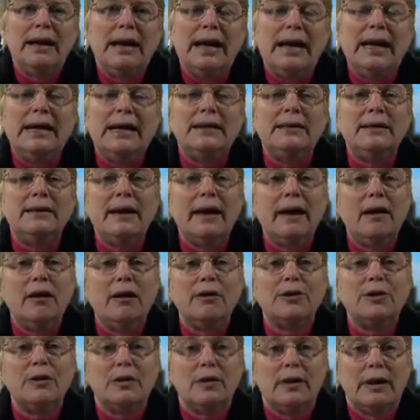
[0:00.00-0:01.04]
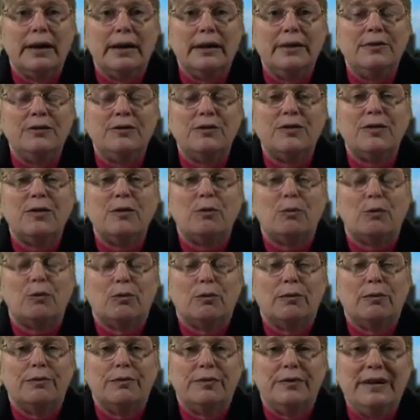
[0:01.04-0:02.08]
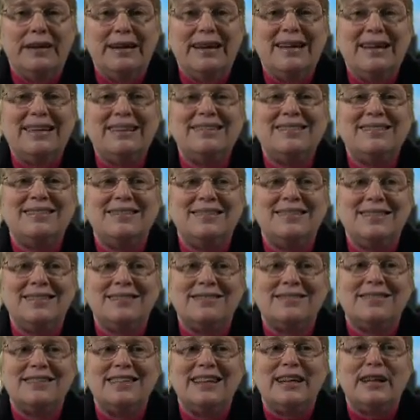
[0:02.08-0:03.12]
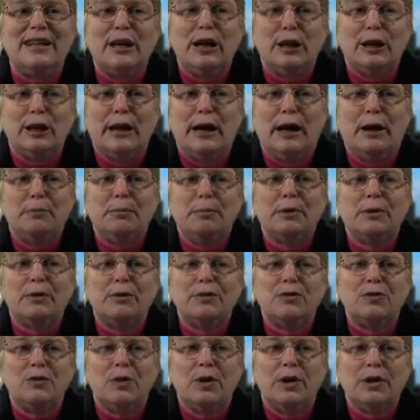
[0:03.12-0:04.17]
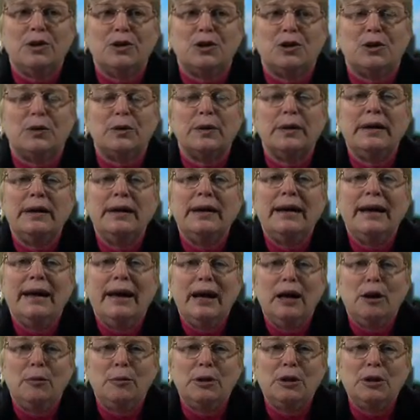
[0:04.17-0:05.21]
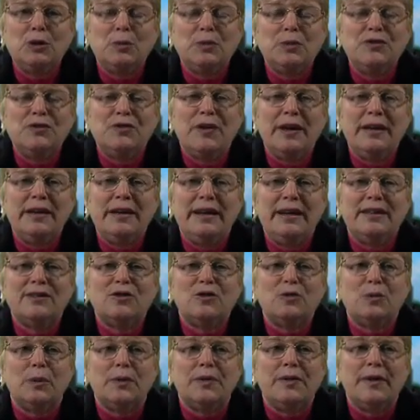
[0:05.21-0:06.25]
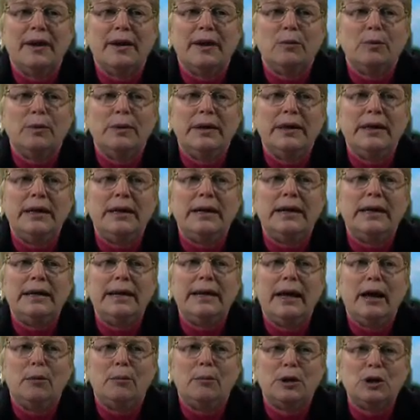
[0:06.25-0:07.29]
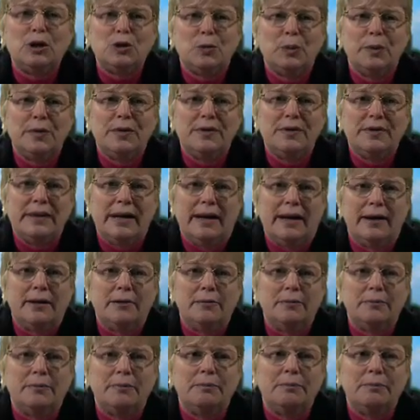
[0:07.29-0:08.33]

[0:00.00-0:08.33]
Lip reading: and calculates the existing capital structure, how much was financed with equity and how much with debt.